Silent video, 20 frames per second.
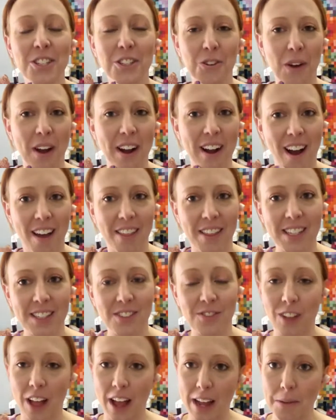So I got
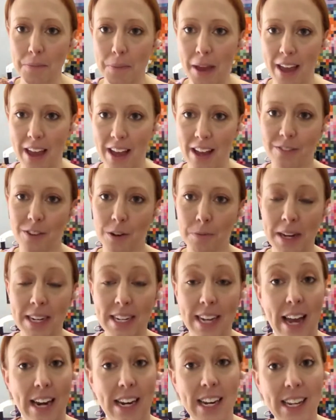this flying pig for my
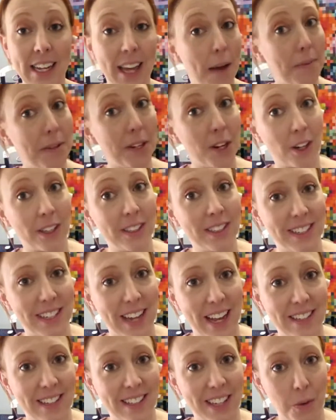dad, and he kept it on his
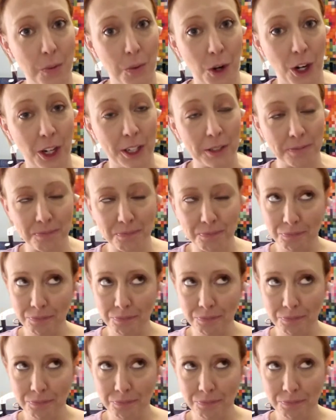desk at work.